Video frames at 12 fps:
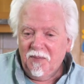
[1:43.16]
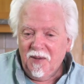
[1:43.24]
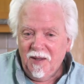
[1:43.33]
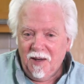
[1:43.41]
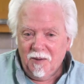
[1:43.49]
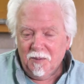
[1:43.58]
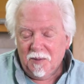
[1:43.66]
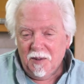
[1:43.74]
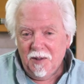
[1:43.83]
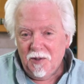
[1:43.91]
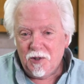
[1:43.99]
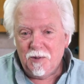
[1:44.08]
you know,
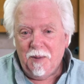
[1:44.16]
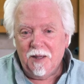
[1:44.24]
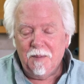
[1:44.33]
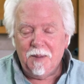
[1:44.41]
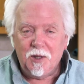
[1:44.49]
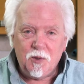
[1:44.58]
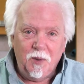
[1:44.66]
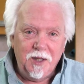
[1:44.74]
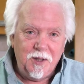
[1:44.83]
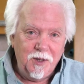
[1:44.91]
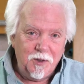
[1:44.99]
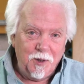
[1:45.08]
just about the best way
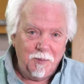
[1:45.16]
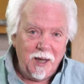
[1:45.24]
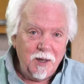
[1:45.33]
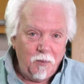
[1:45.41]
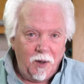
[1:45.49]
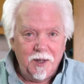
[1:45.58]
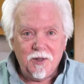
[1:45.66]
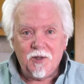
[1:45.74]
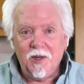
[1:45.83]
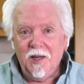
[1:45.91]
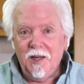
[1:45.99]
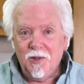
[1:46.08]
to use up egg
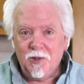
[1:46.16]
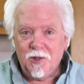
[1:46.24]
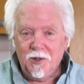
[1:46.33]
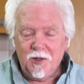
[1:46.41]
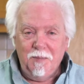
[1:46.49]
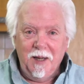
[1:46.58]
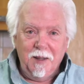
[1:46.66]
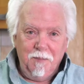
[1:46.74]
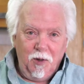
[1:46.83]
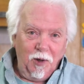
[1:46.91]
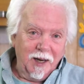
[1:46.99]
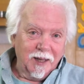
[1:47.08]
whites is to make
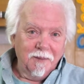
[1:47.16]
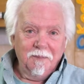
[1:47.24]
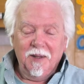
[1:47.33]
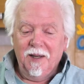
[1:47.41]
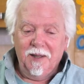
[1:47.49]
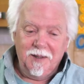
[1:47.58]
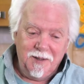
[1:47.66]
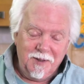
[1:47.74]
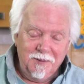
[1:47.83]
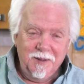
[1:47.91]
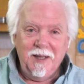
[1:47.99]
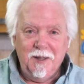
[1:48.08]
meringue
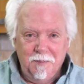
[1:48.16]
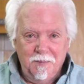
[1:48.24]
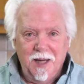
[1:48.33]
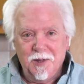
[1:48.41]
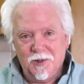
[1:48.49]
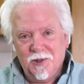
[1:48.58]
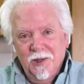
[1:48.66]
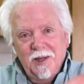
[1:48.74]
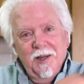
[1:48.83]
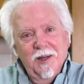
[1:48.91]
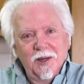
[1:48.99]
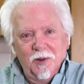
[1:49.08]
and Eton Mess
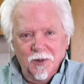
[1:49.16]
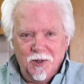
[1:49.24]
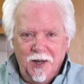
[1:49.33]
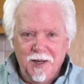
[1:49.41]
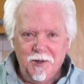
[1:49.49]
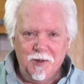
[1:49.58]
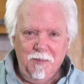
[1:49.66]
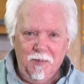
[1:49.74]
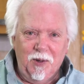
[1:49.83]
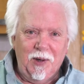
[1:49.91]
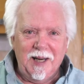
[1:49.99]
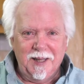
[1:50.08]
contains
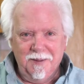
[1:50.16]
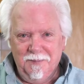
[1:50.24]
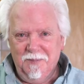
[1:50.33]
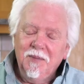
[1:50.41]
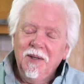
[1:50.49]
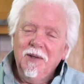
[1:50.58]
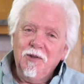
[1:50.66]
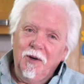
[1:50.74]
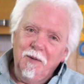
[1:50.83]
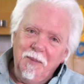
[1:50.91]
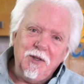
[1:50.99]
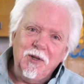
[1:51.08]
meringue. So
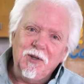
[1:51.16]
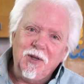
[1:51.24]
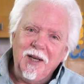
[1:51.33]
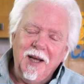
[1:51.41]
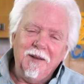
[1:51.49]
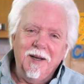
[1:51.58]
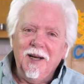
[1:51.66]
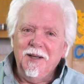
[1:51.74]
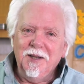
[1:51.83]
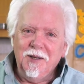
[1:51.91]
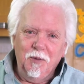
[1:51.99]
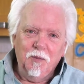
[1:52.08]
it meshes together and
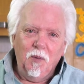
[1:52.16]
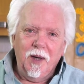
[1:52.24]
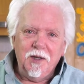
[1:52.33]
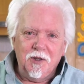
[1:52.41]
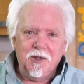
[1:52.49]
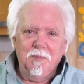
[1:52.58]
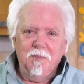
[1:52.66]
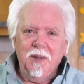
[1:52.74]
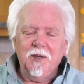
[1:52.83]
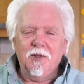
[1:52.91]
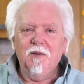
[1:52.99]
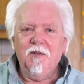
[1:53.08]
you don't waste
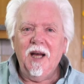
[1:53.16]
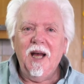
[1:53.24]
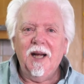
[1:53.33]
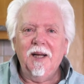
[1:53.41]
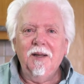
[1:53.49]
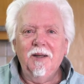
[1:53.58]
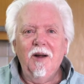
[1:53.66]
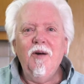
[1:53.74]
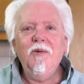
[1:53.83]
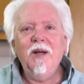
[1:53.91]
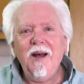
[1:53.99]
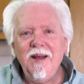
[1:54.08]
bits of egg.
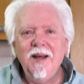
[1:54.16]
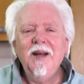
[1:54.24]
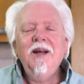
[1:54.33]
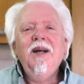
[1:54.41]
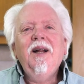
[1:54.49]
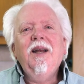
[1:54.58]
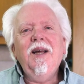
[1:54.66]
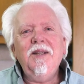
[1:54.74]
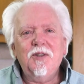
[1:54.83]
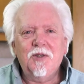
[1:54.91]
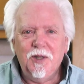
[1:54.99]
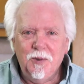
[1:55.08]
Okay,
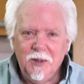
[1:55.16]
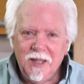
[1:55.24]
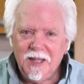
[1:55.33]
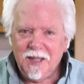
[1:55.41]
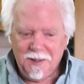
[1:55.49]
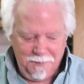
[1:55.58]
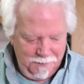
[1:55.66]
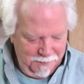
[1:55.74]
let's do it.